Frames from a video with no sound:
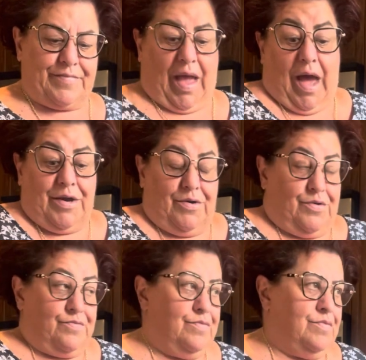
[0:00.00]
don't
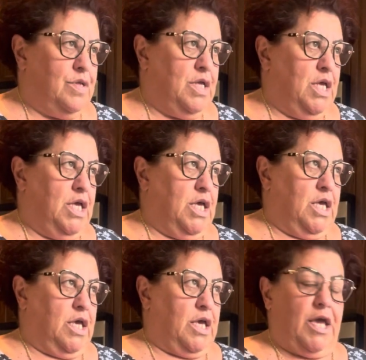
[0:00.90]
know.
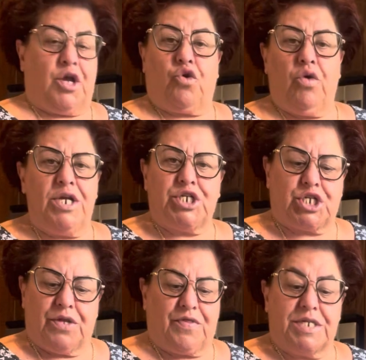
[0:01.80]
It
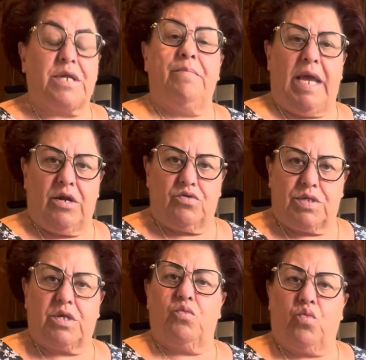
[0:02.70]
crushed the
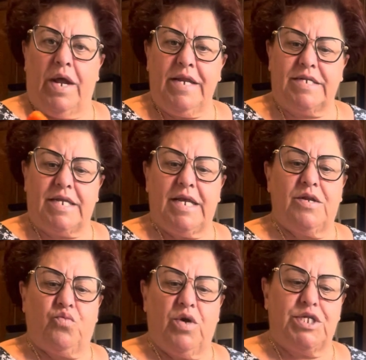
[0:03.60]
tomatoes. What it
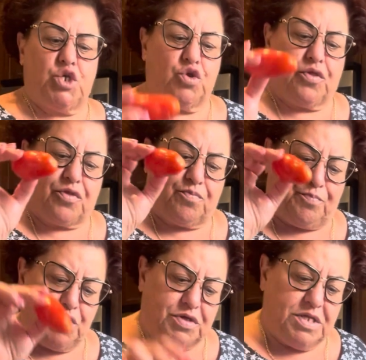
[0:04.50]
did was you
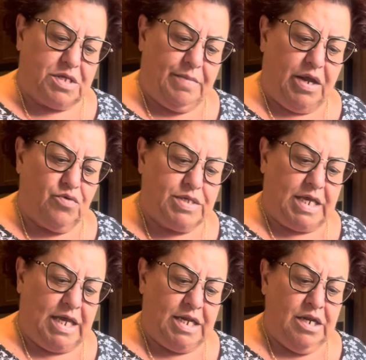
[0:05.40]
put the tomatoes
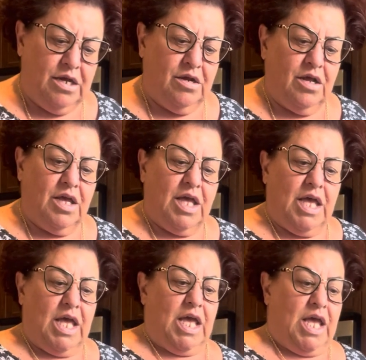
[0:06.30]
in,
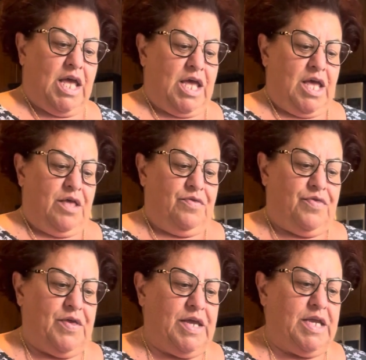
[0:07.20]

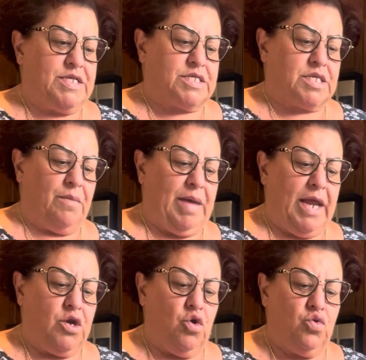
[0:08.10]
the
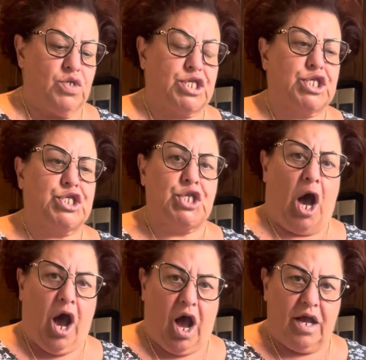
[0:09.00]
tomato
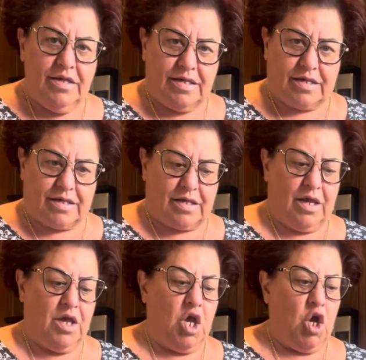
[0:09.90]
sauce
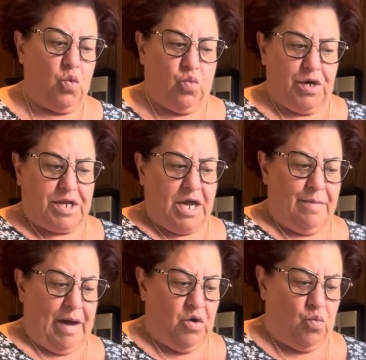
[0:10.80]
would come
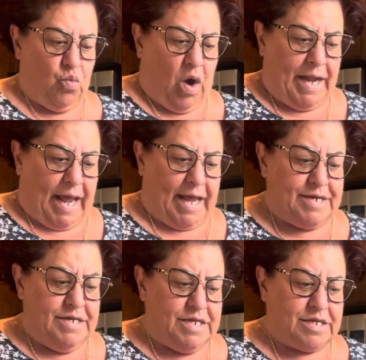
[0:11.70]
out one end,